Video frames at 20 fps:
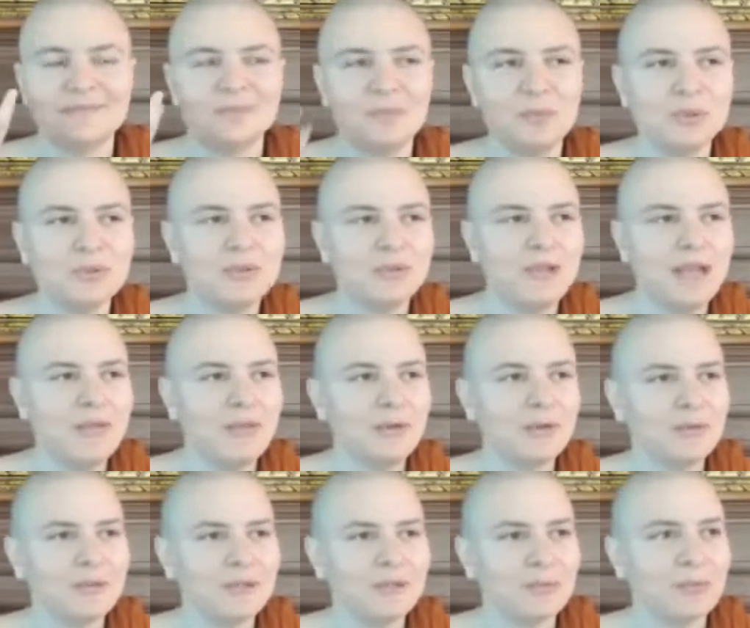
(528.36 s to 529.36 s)
put together
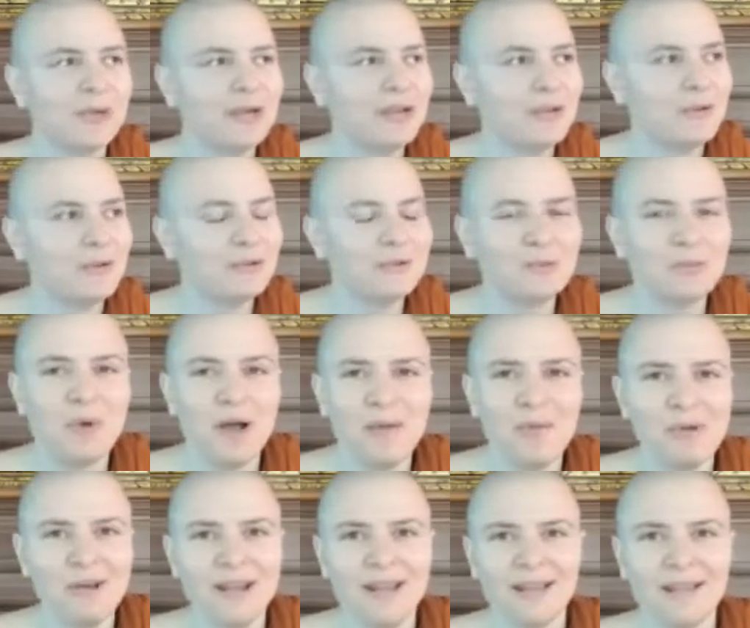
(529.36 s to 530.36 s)
these wrinkles. Why
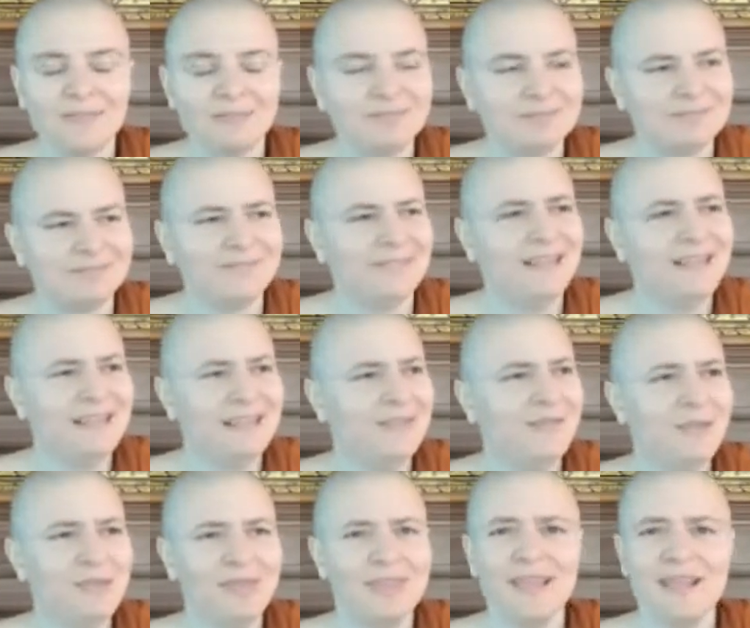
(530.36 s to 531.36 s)
would I
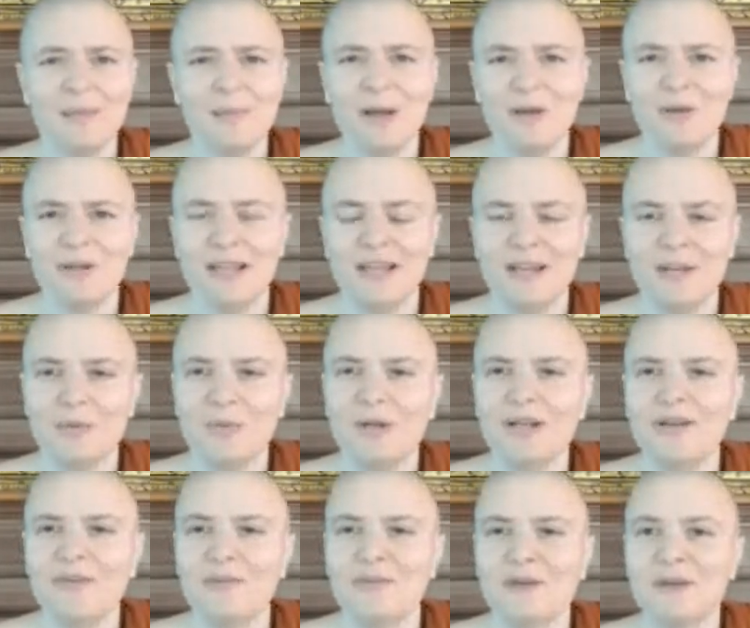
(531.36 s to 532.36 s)
even think about getting
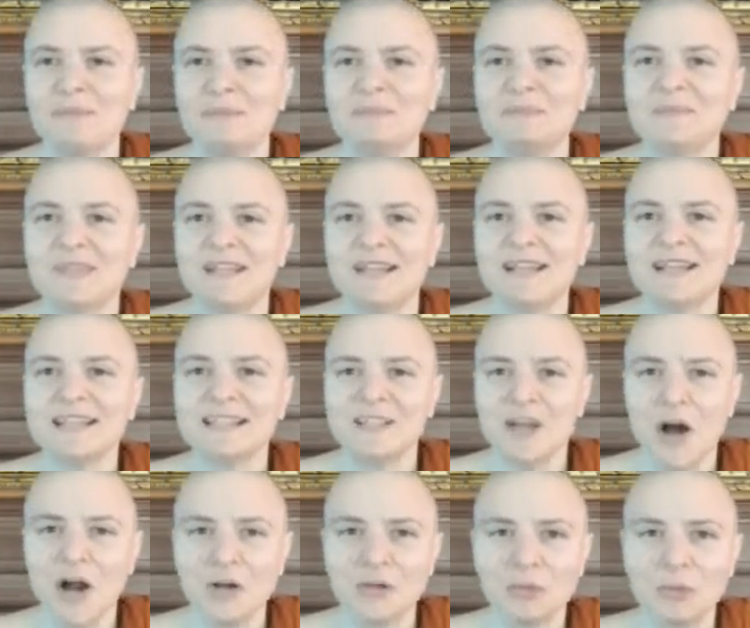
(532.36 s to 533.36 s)
rid of them? Like, it's
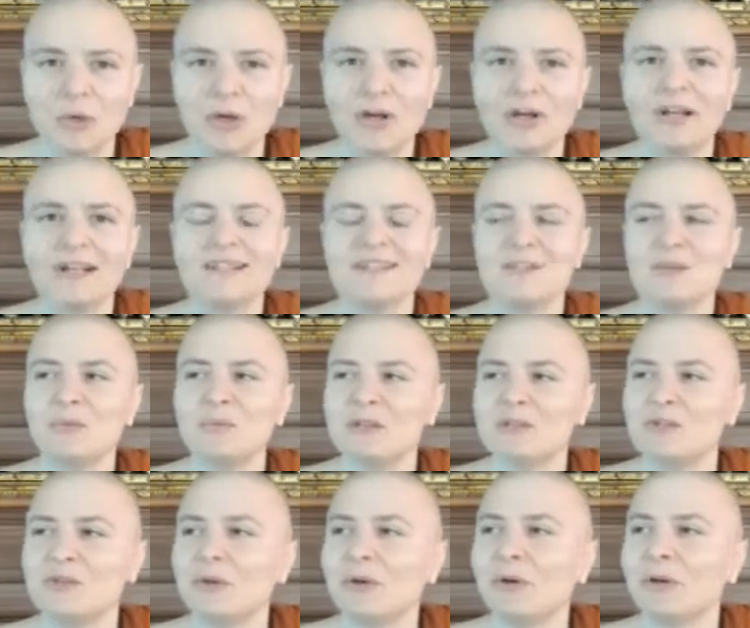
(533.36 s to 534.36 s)
hard work to
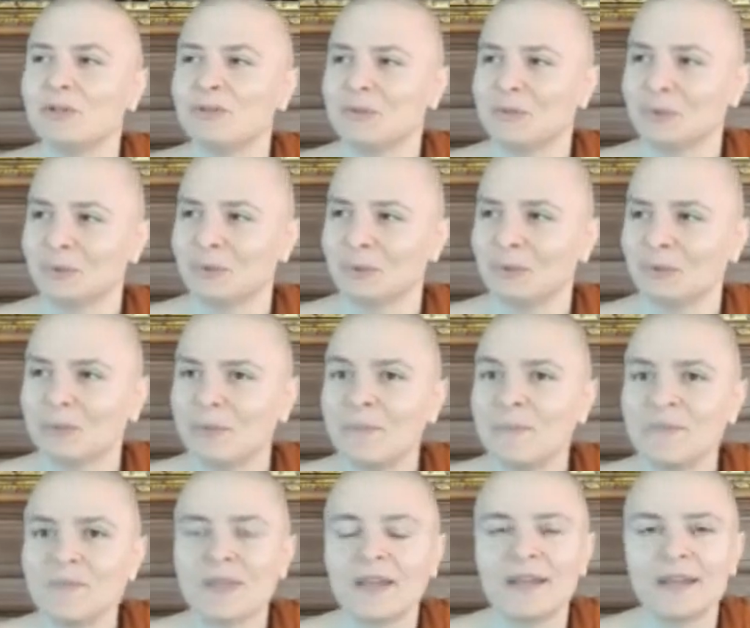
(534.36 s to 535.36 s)
mature, to
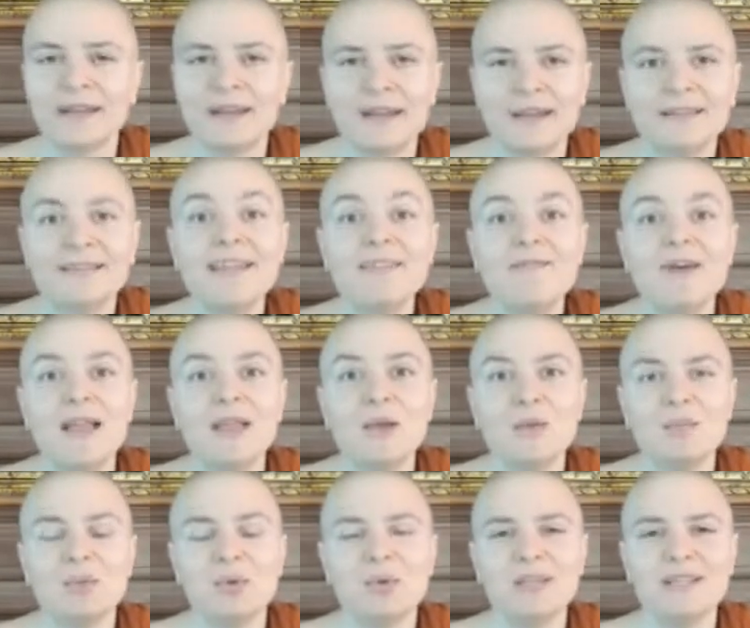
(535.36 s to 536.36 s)

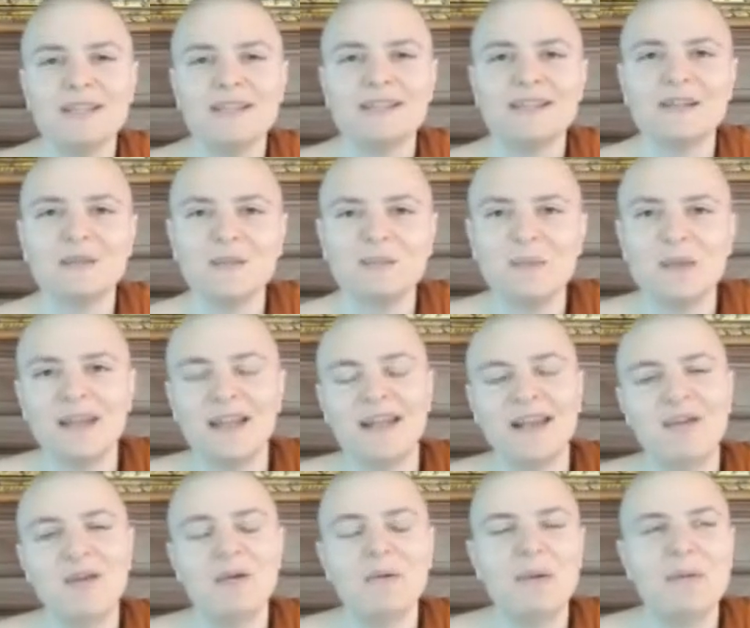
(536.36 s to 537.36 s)
develop wisdom. And
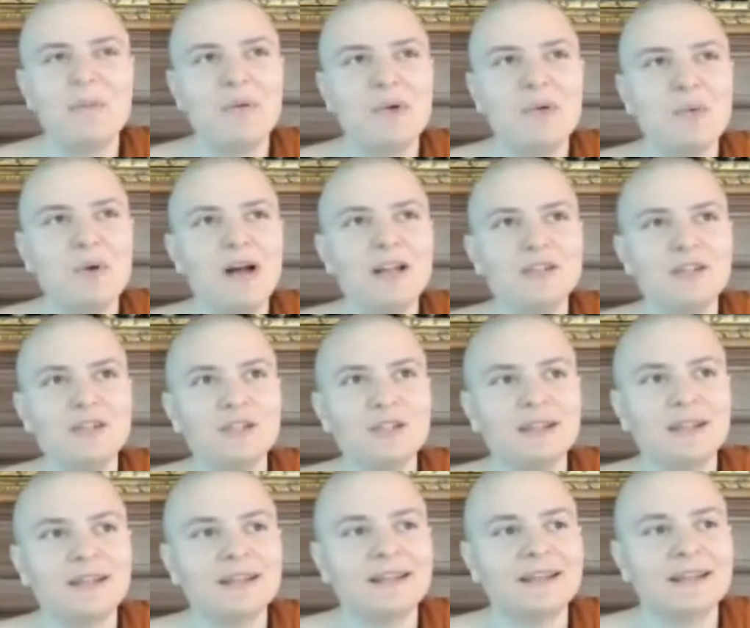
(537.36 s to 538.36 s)
I remember
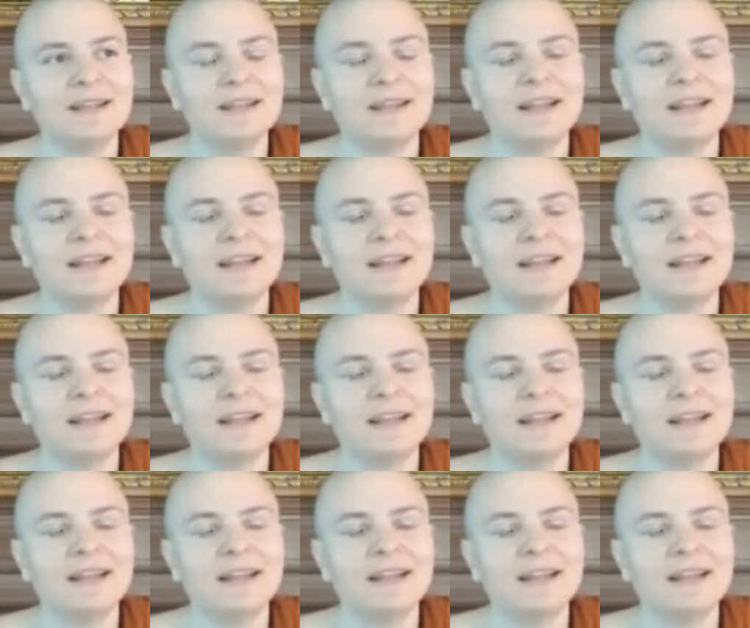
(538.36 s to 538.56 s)
watching